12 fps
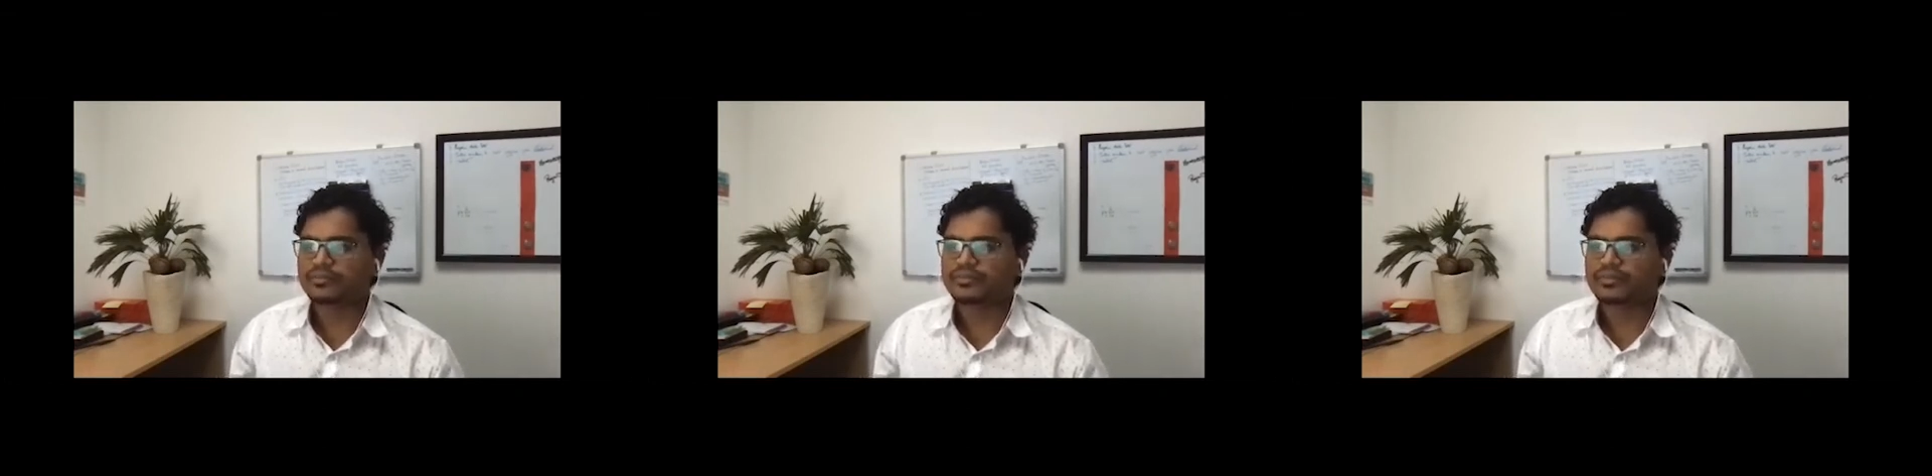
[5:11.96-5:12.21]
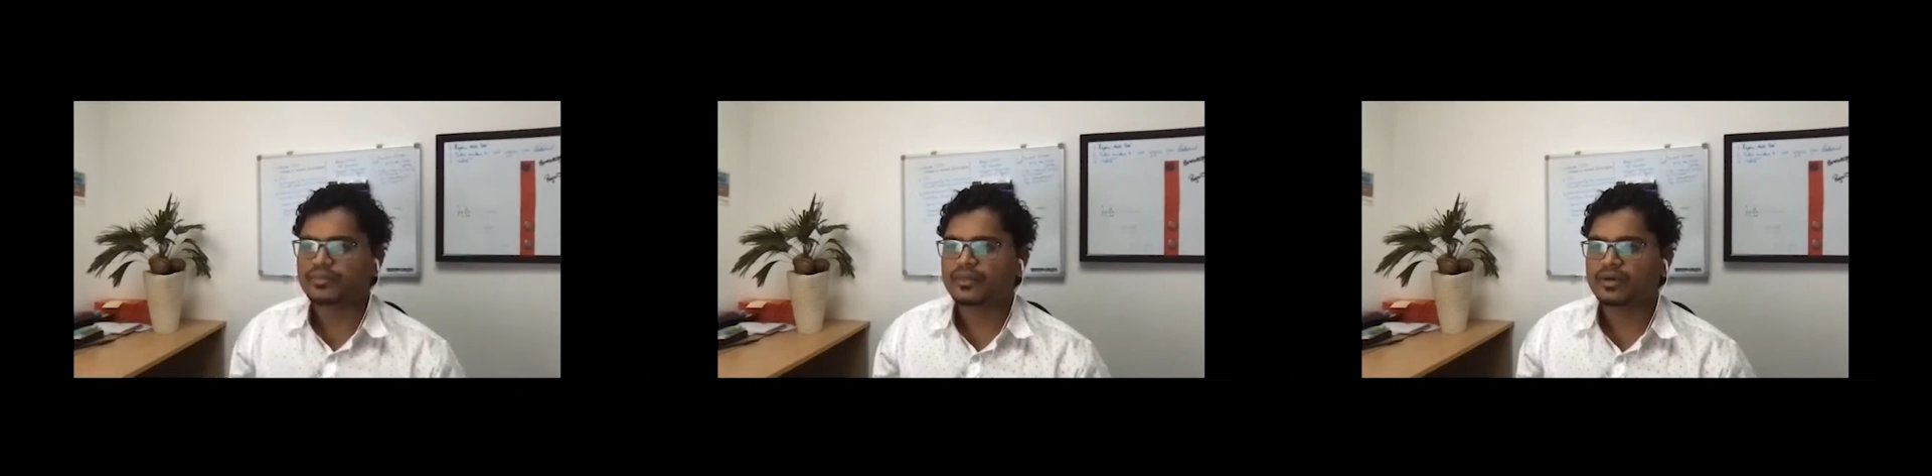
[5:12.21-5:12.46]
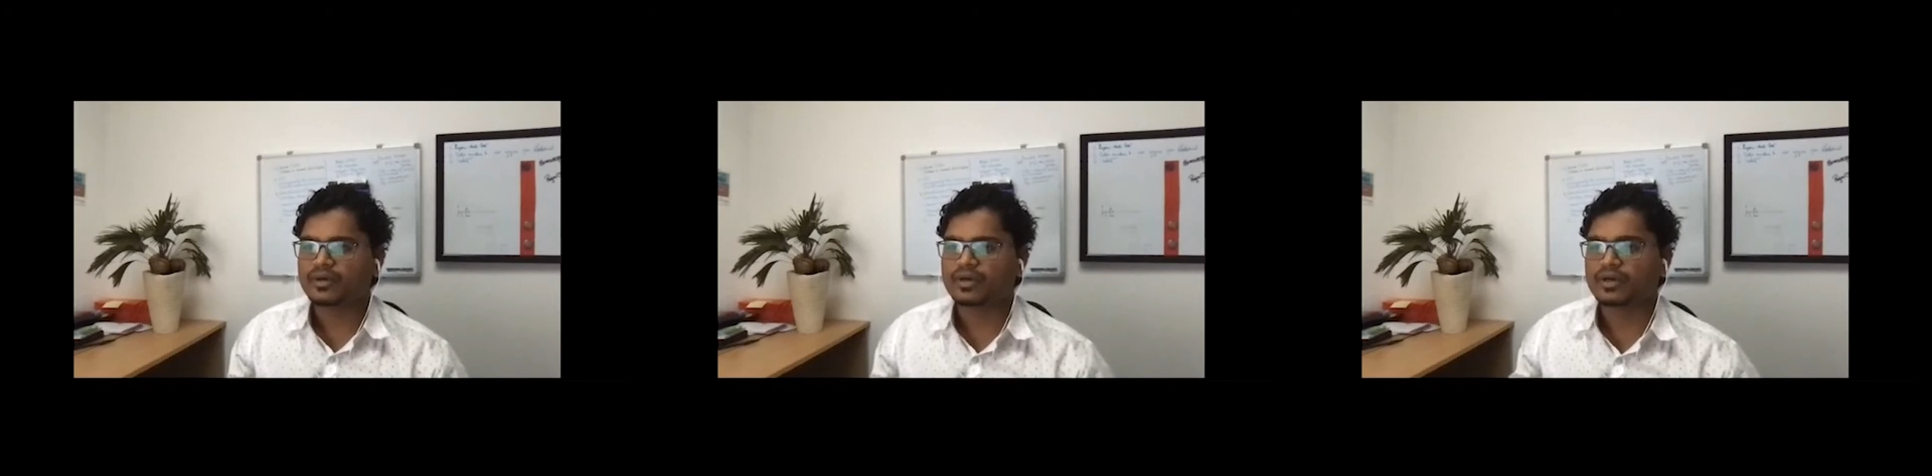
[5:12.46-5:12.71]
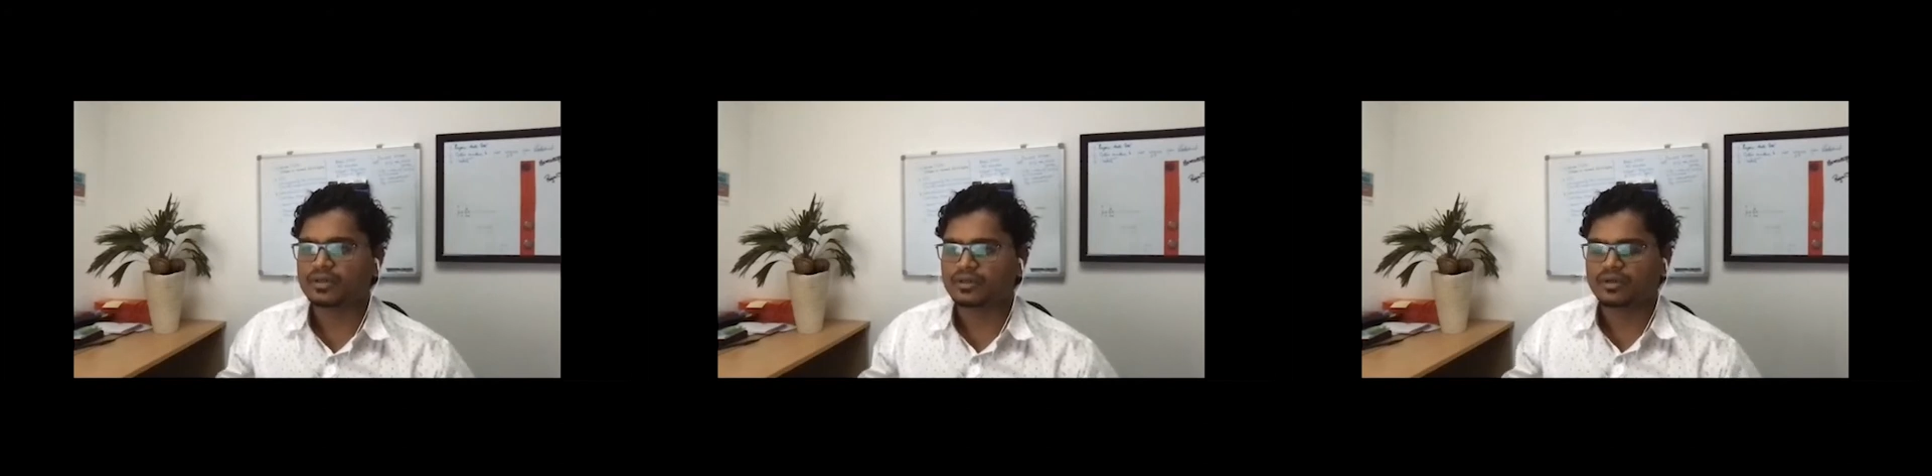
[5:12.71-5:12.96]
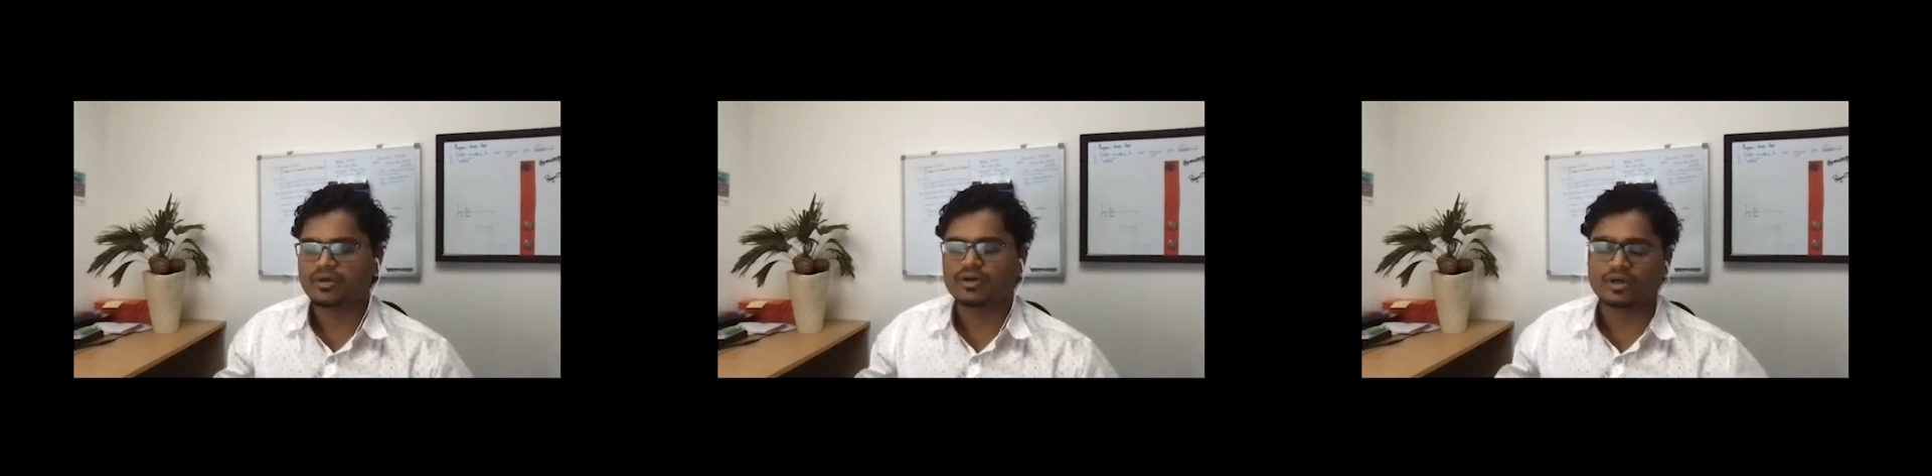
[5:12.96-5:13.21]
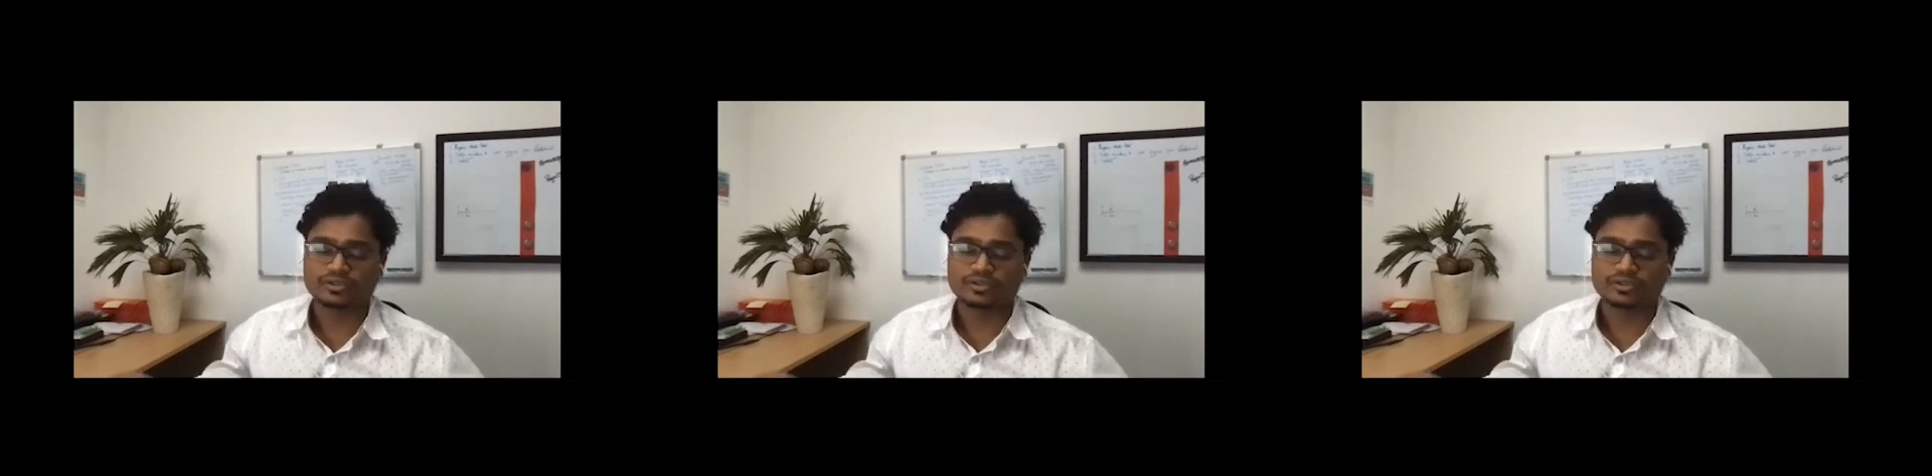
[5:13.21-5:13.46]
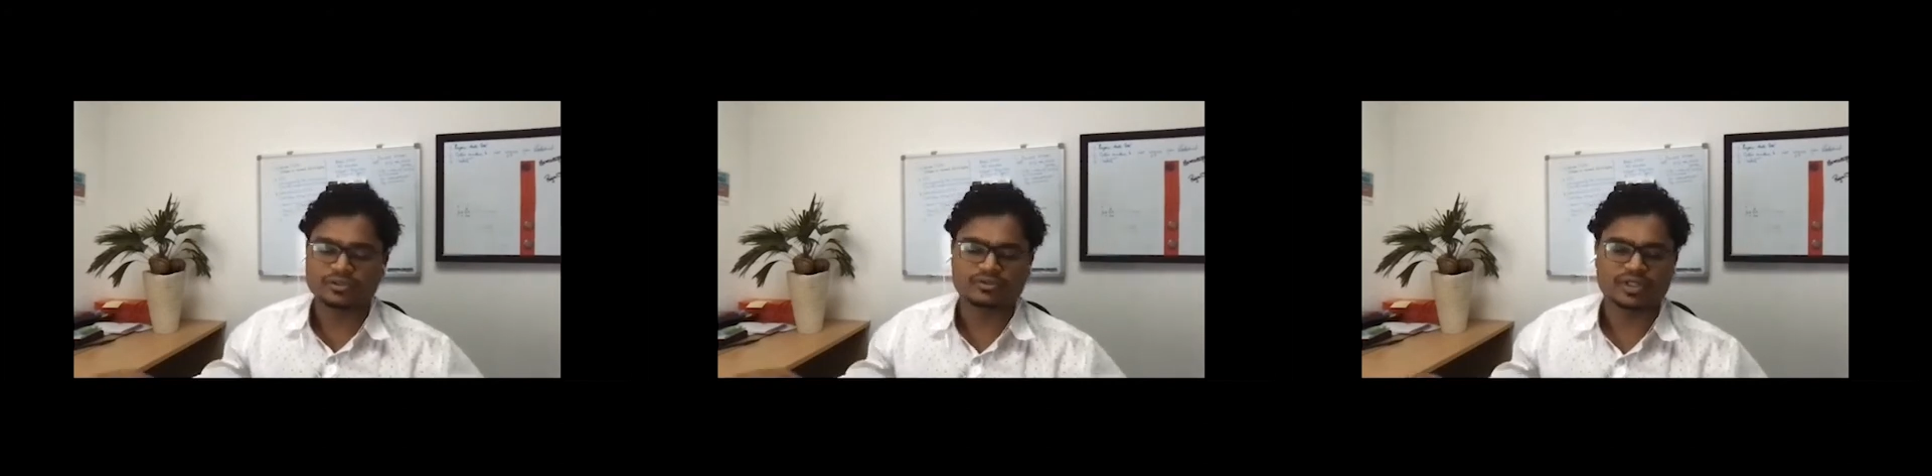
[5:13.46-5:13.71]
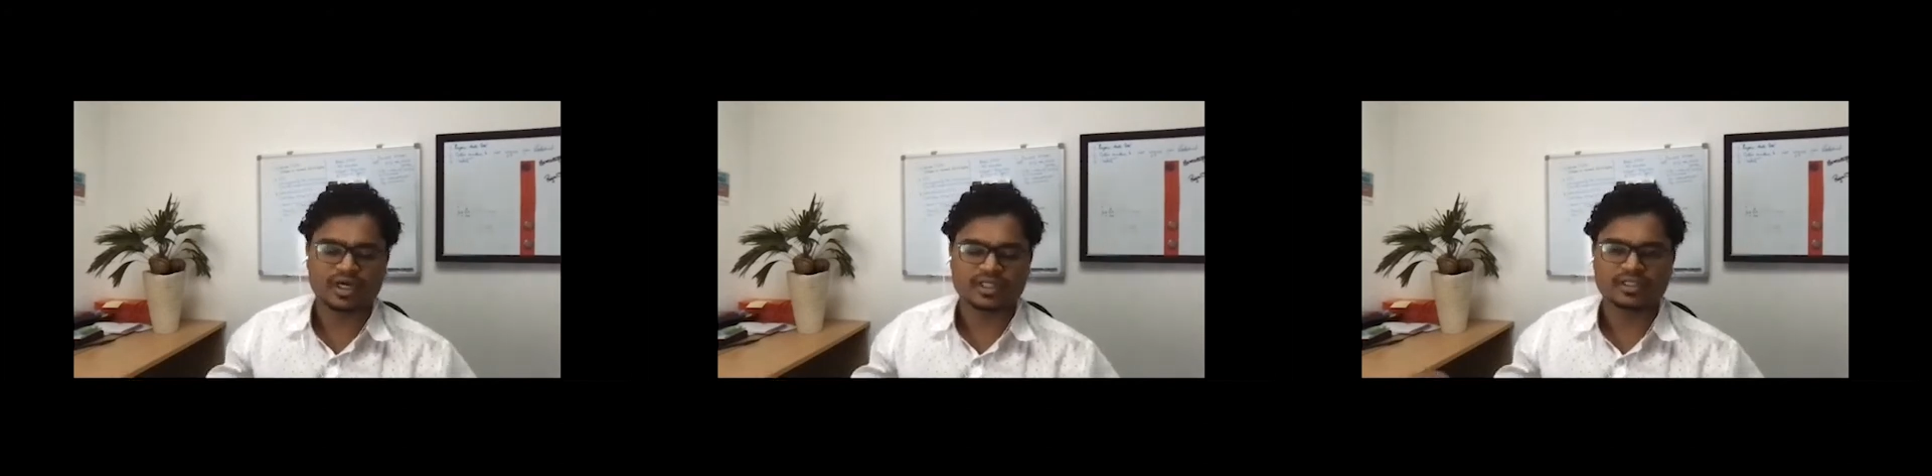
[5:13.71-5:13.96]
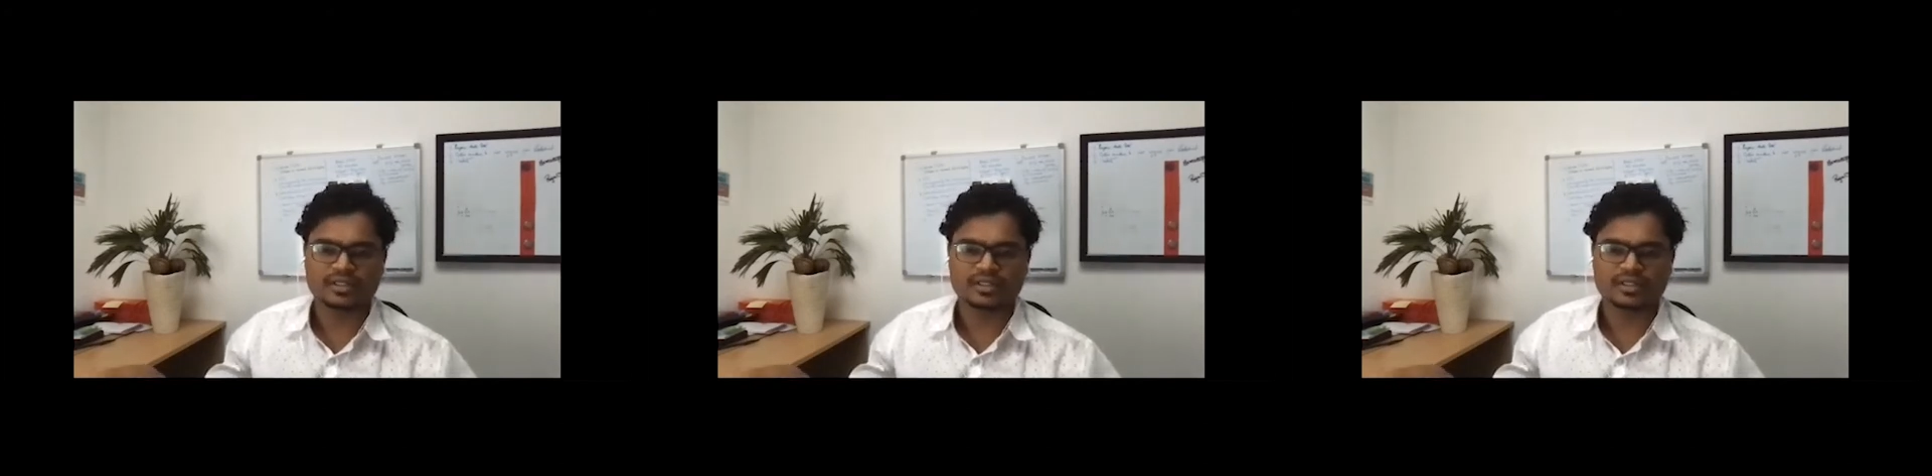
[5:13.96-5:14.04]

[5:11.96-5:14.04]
also to the other